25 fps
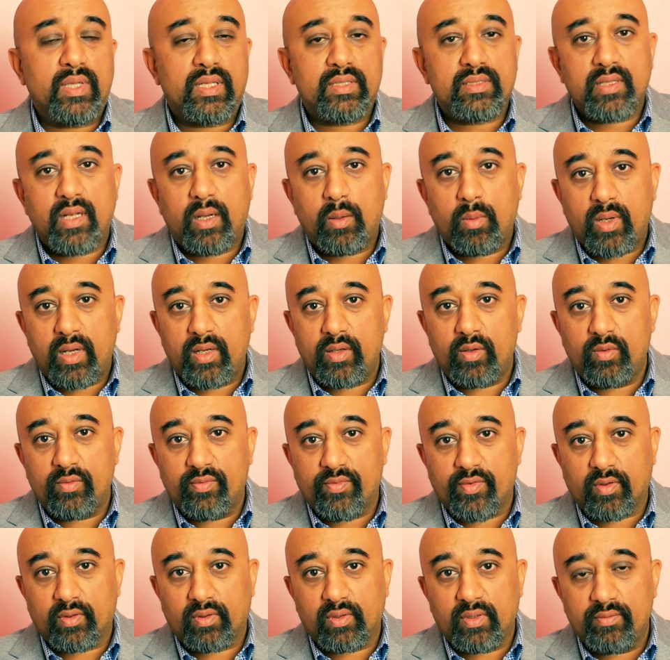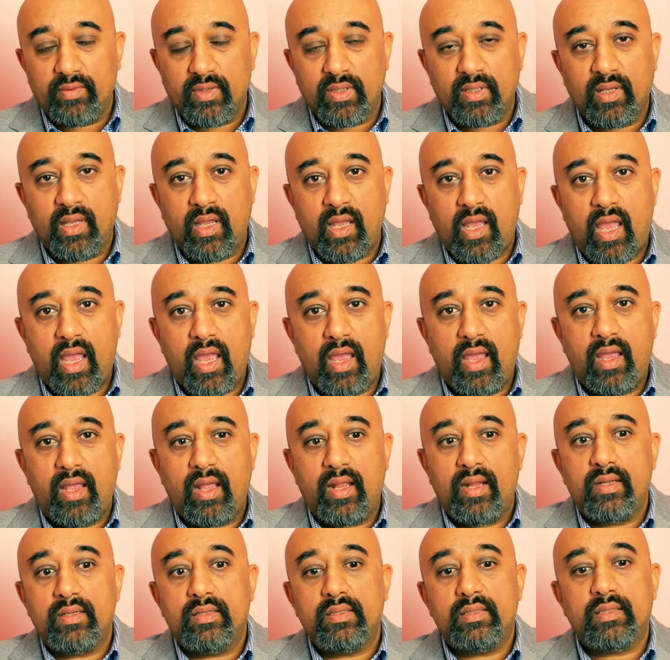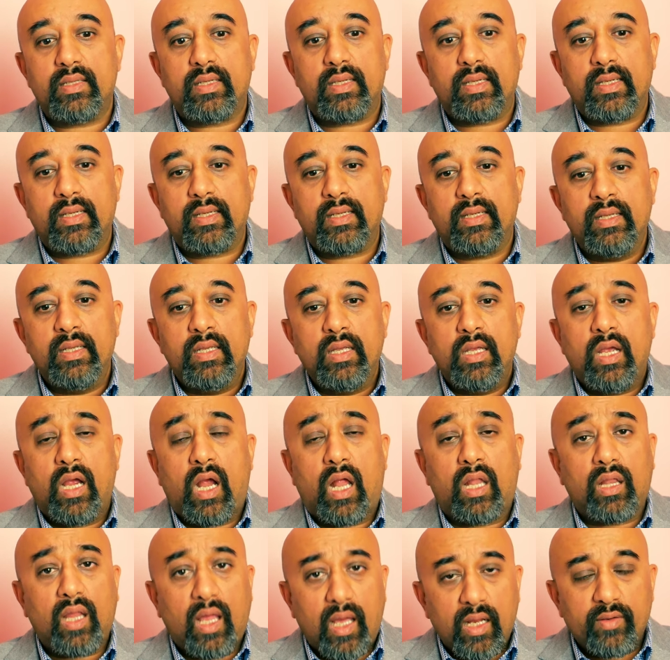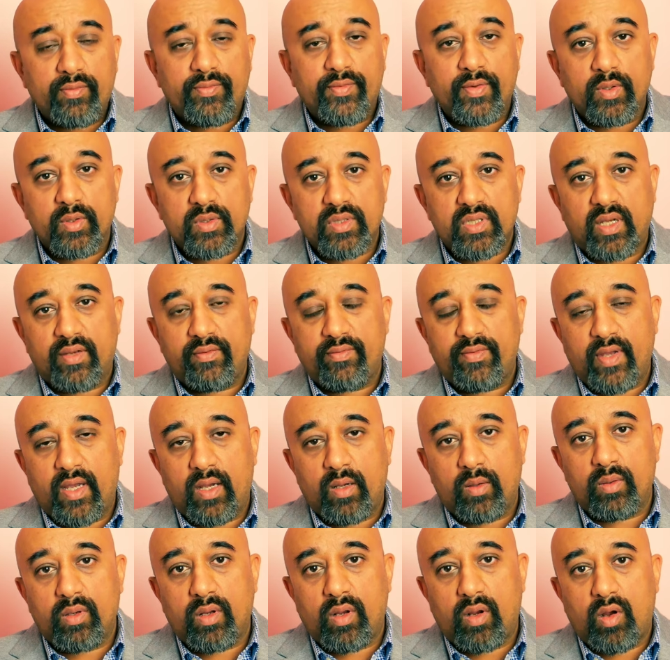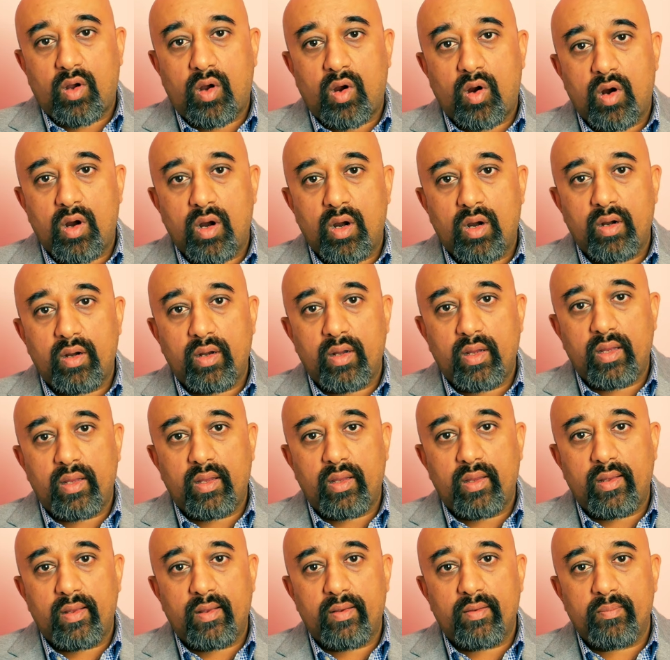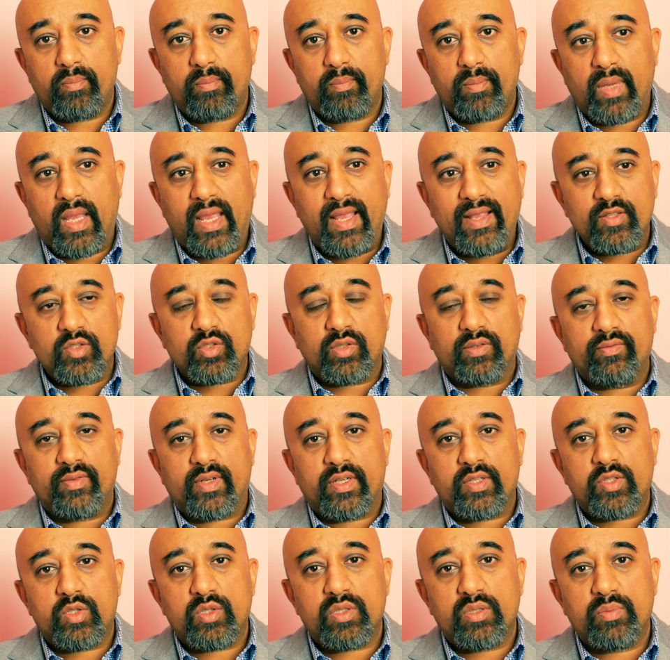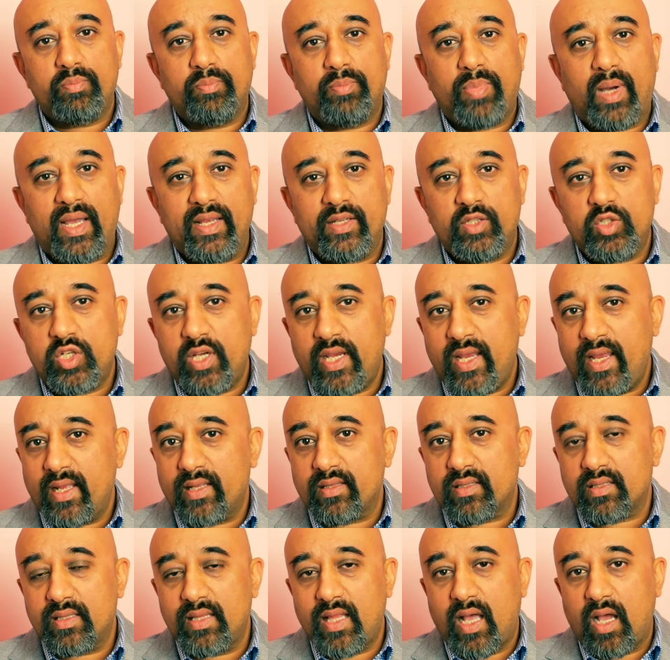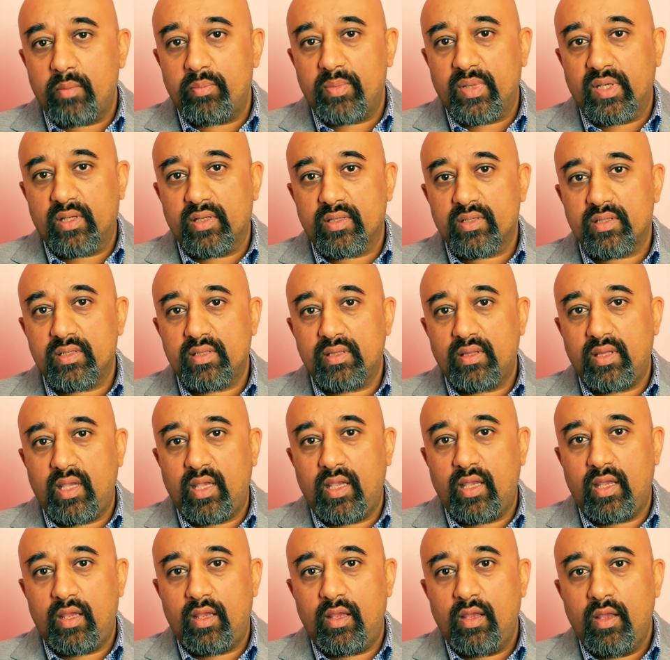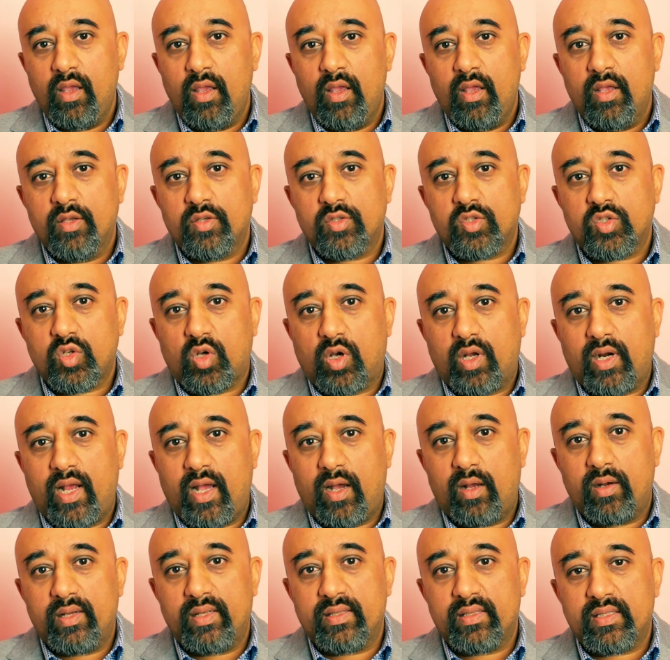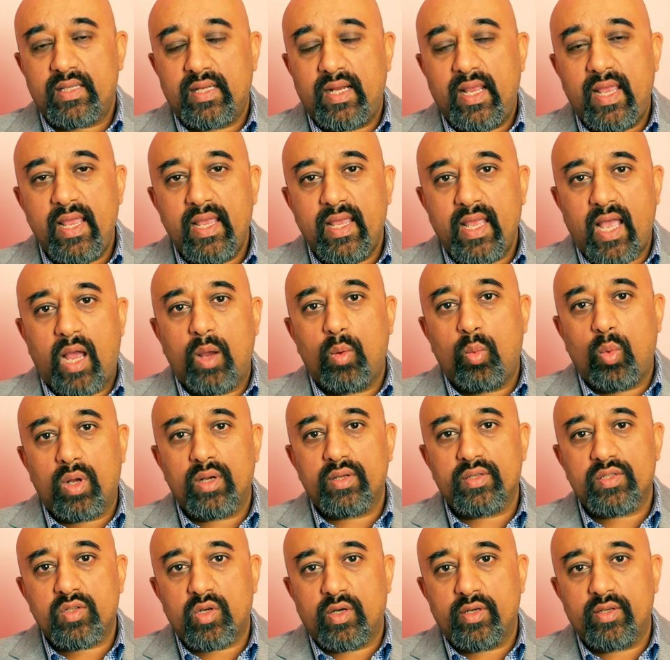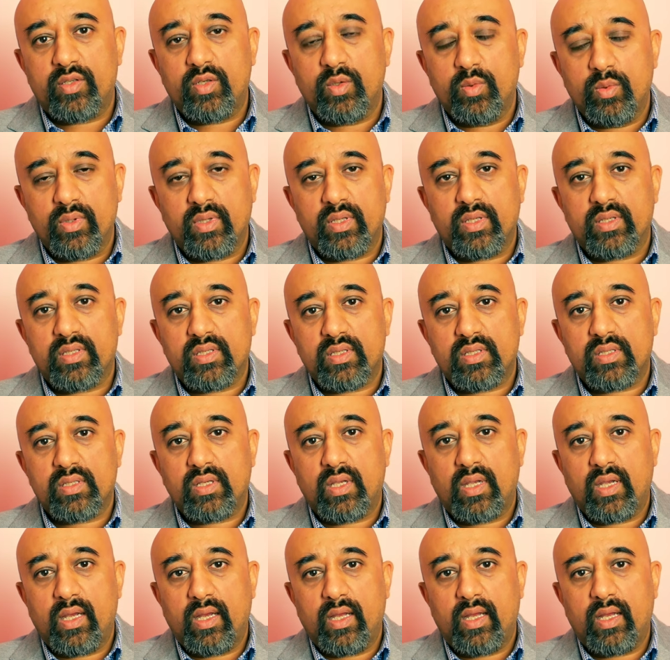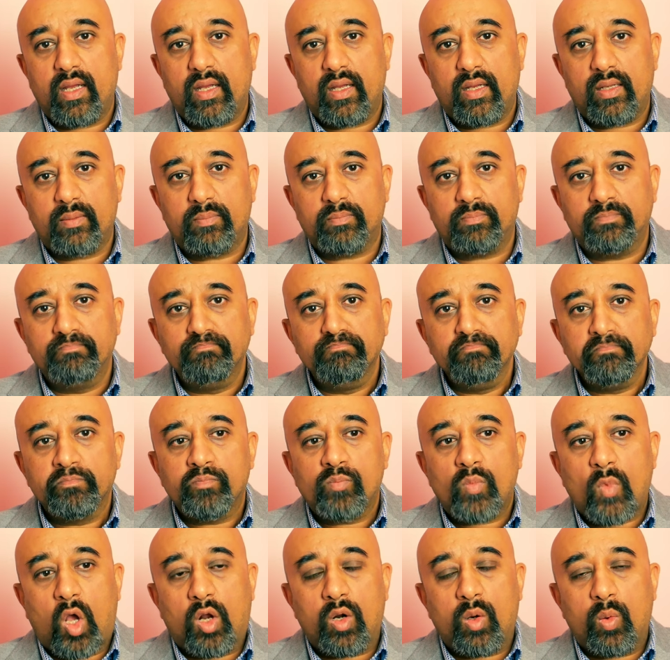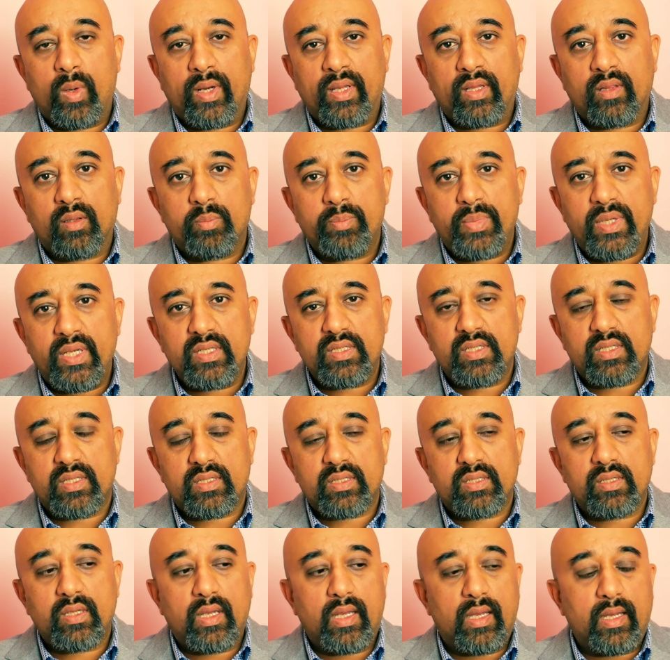That's not what I do for a living. And uh, a lot of folks I found are angel investors by chance, not because they sought out and said, "Hey, I want to start doing this um, on a regular basis."